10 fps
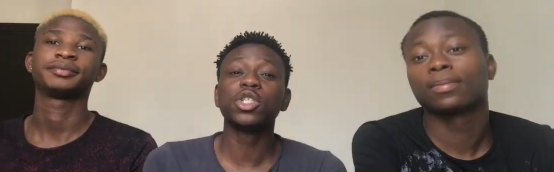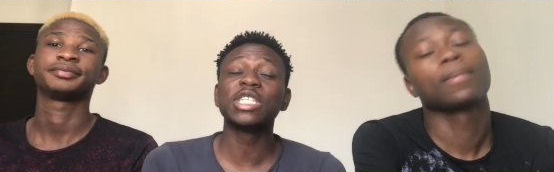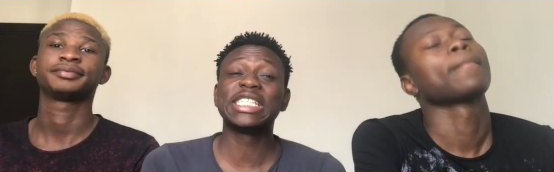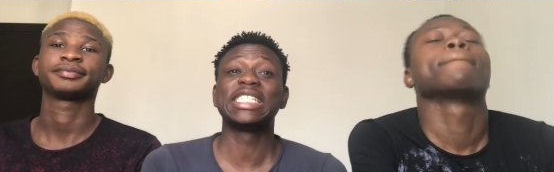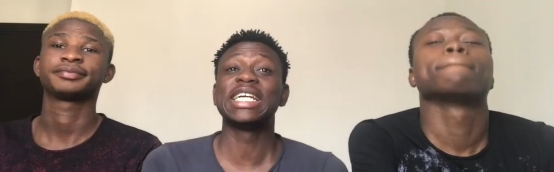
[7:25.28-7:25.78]
Speaker 1: we
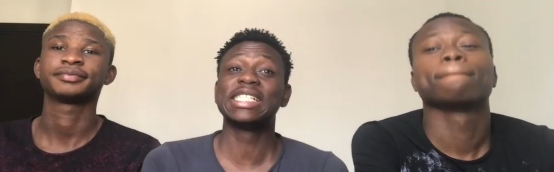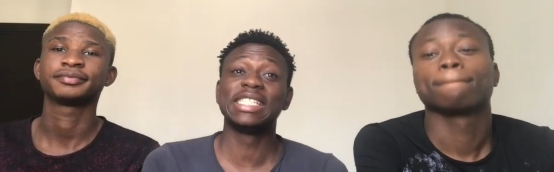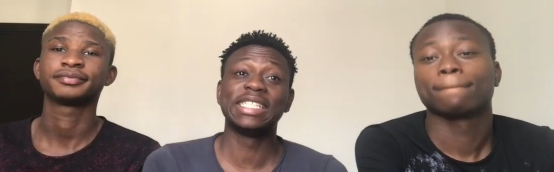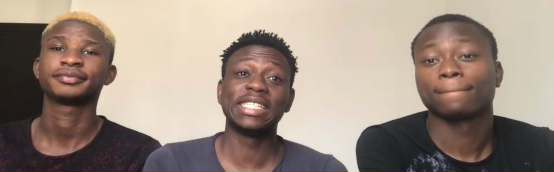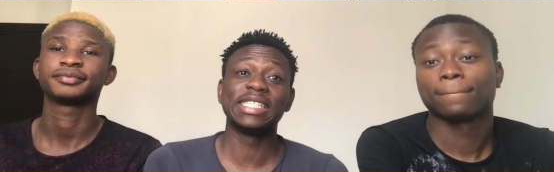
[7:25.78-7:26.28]
just
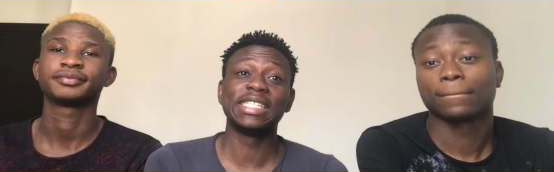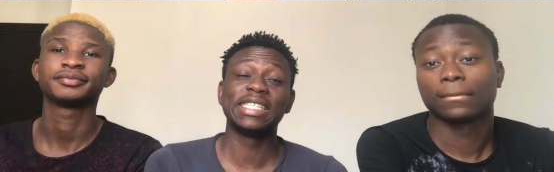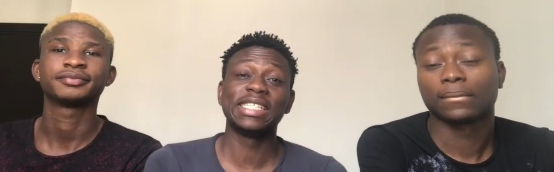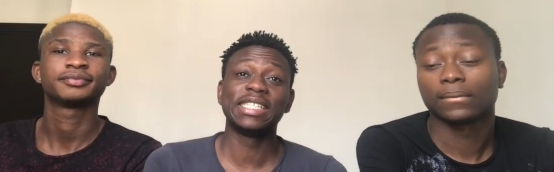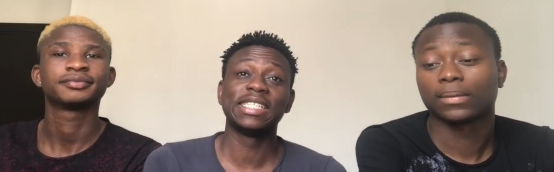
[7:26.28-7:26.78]
checked
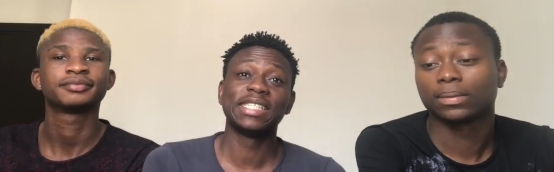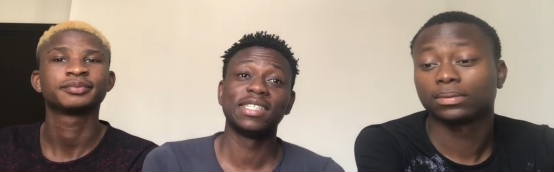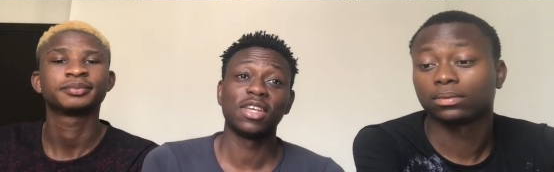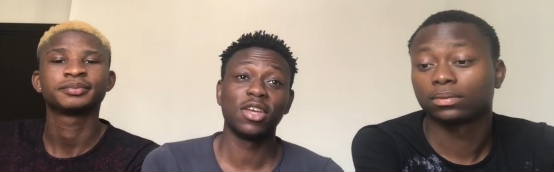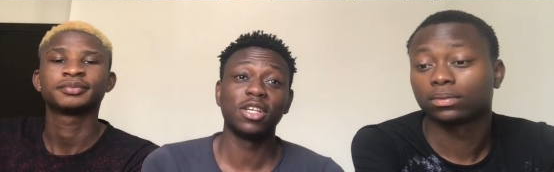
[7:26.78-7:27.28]
the
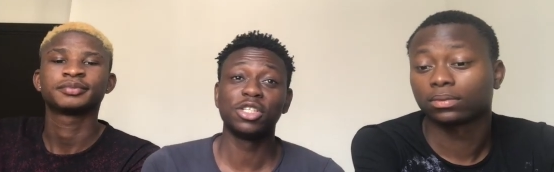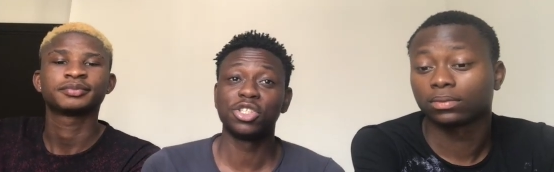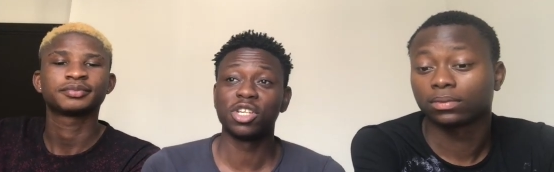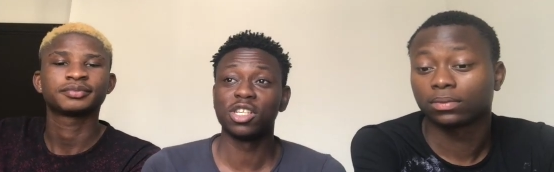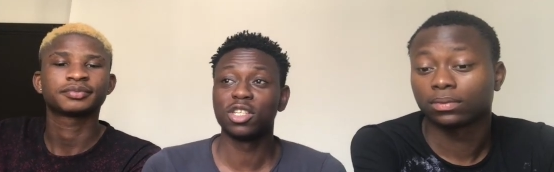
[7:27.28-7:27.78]

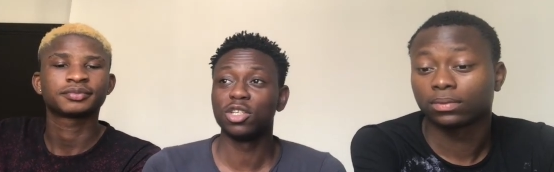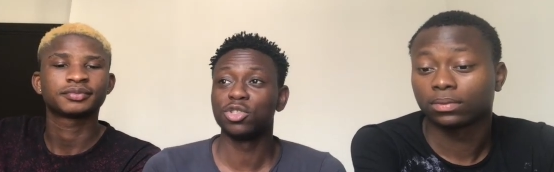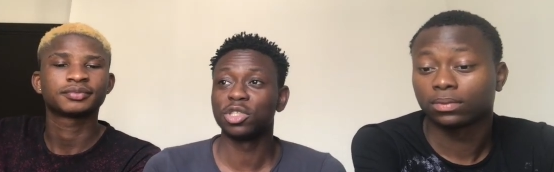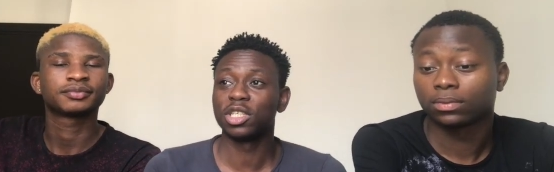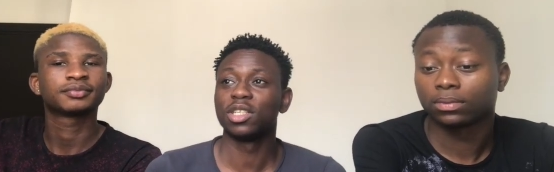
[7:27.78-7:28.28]
English
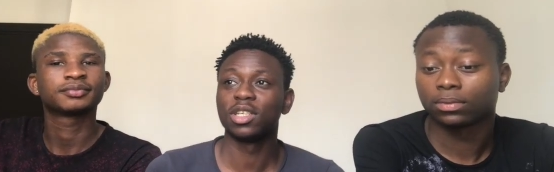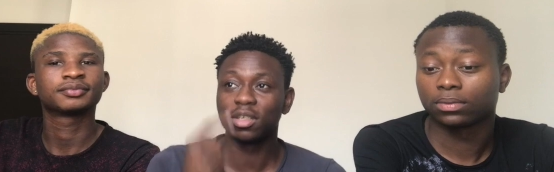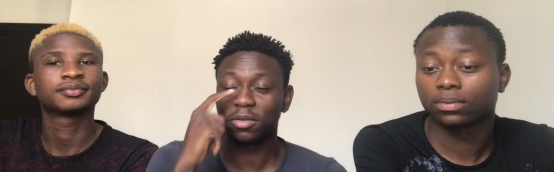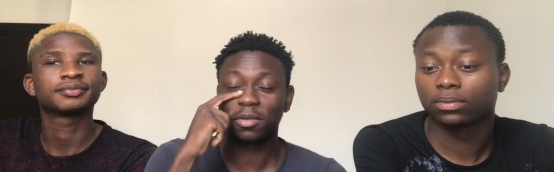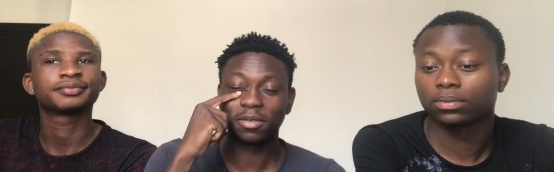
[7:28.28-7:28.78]
translation and
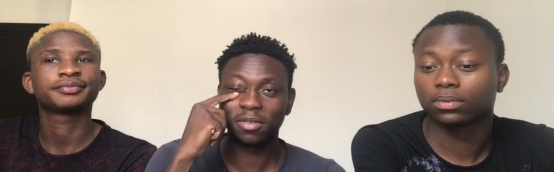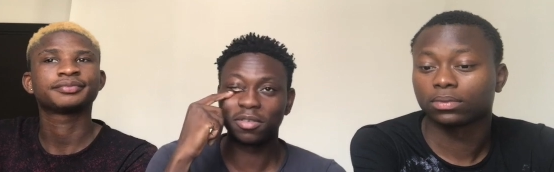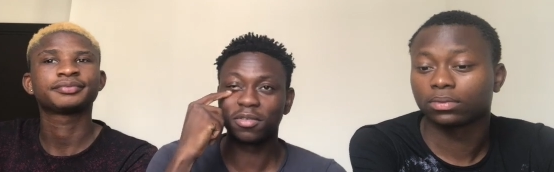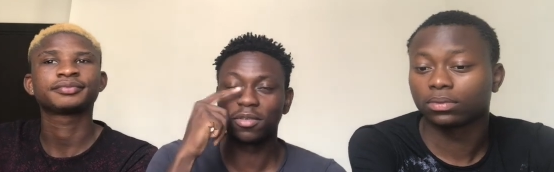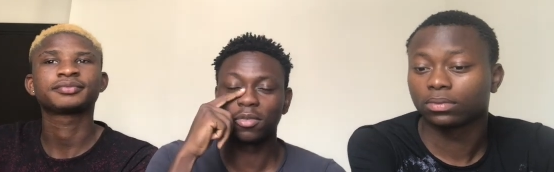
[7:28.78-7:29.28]

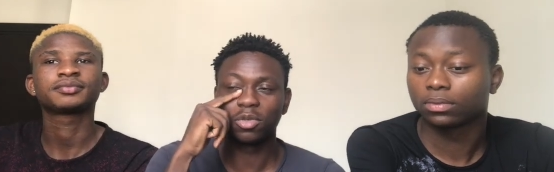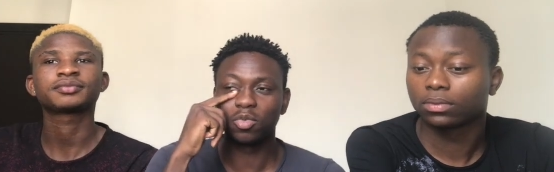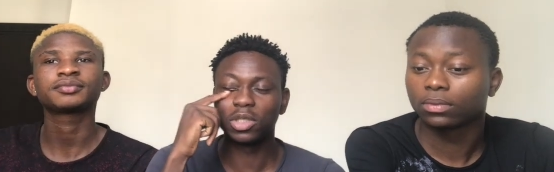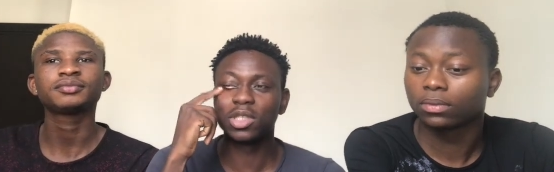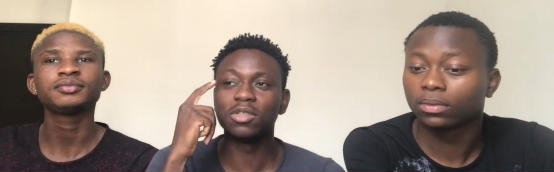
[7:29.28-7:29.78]

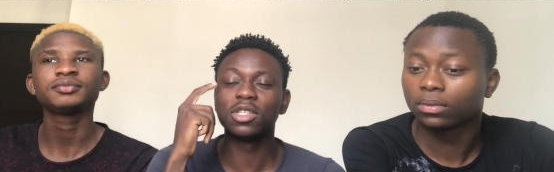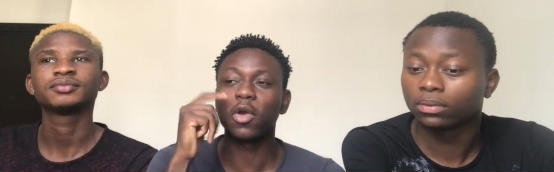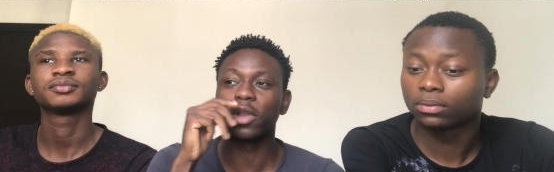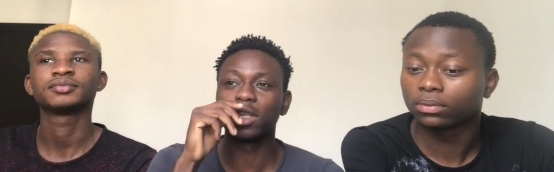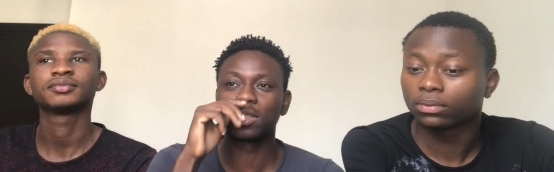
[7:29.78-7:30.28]
we still
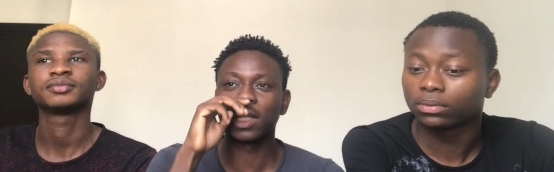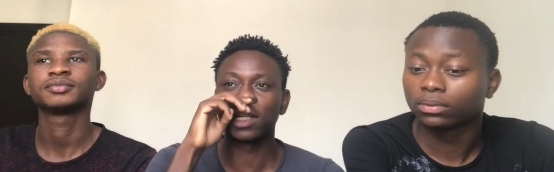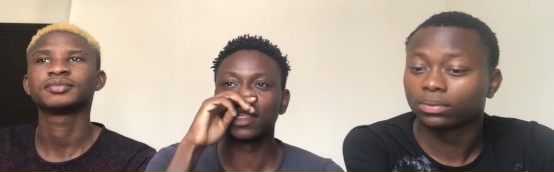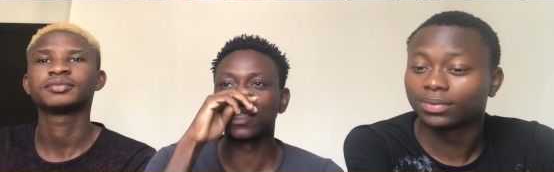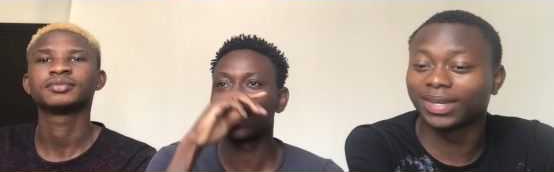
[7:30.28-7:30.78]
didn't
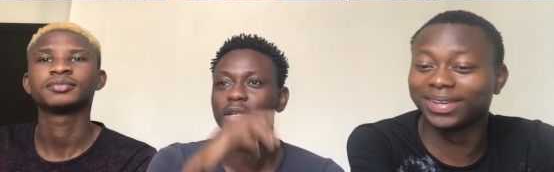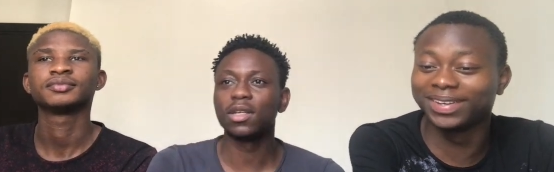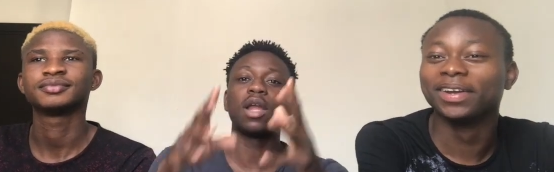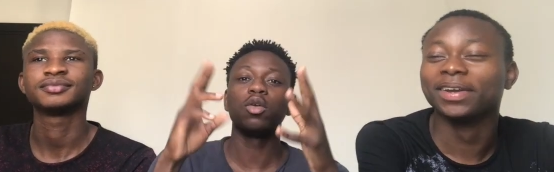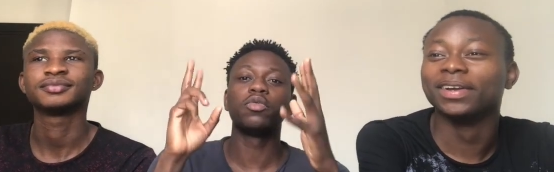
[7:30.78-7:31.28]
understand.
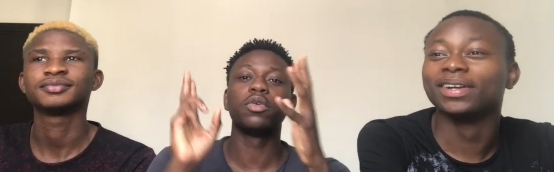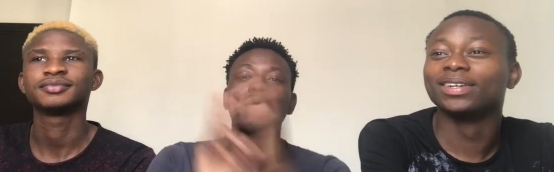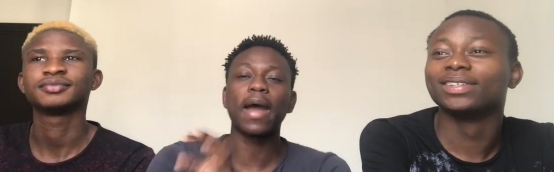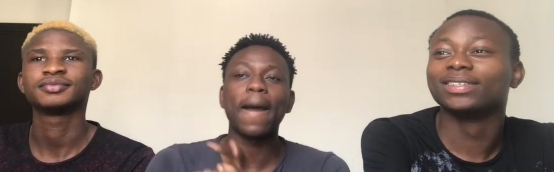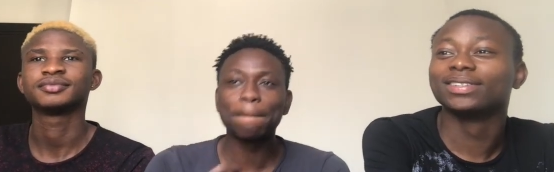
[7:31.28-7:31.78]
I love the
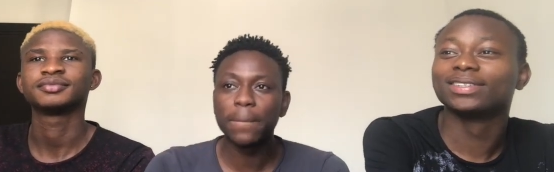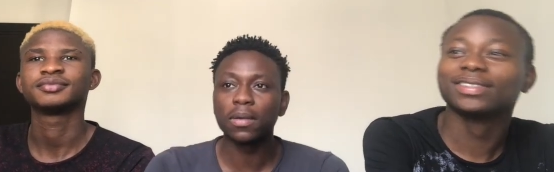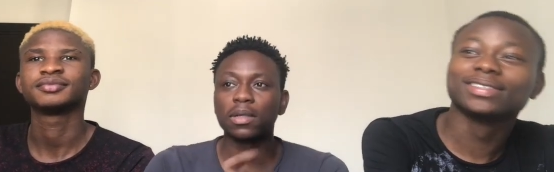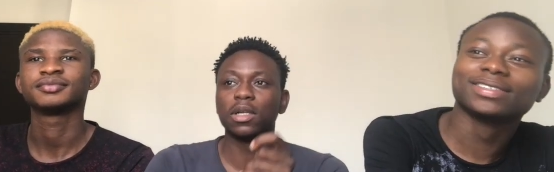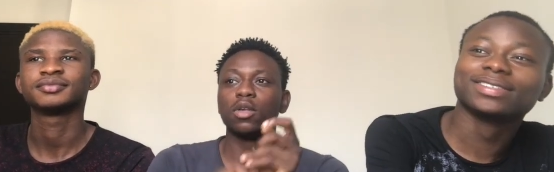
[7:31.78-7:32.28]
rap.
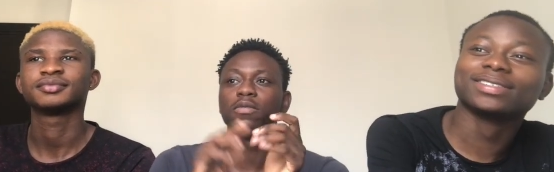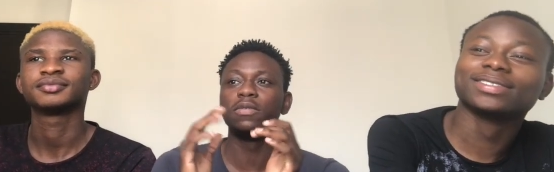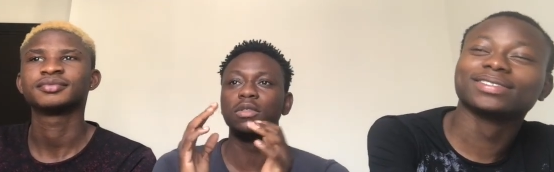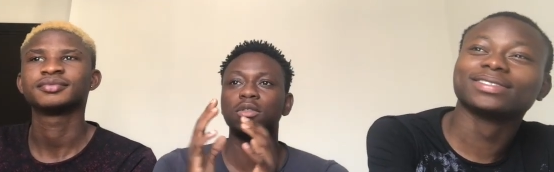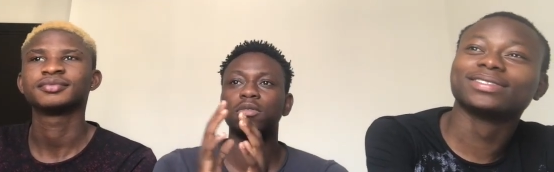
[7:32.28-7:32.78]
I love
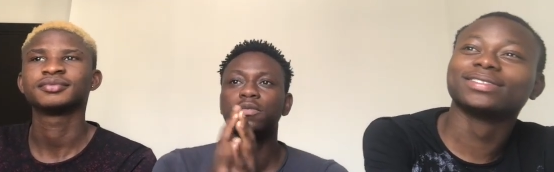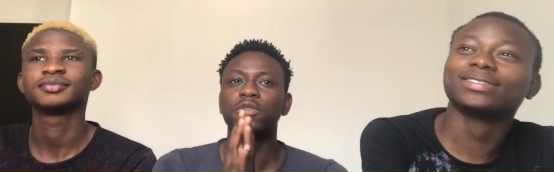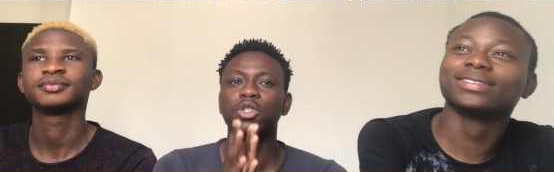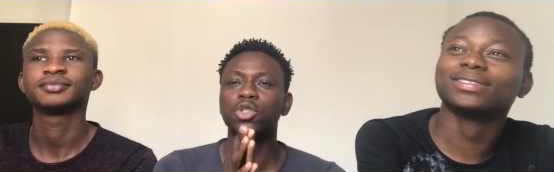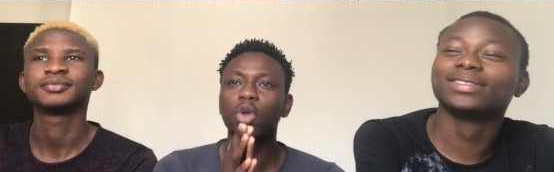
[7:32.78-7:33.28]
the
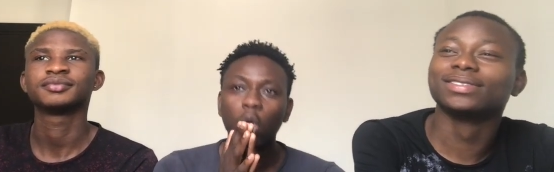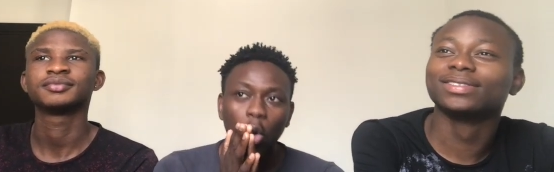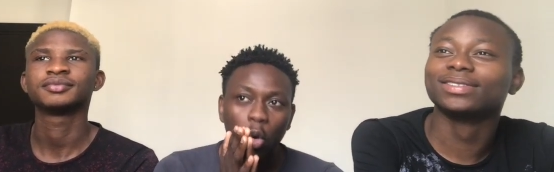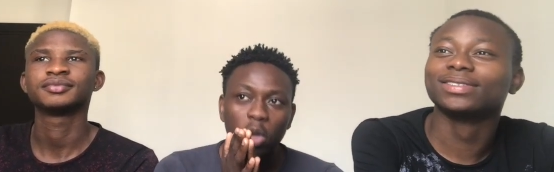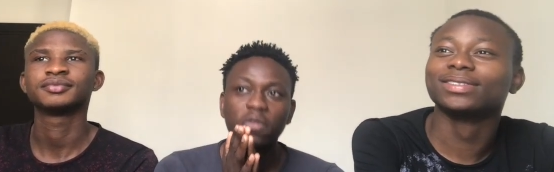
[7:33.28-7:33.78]
video,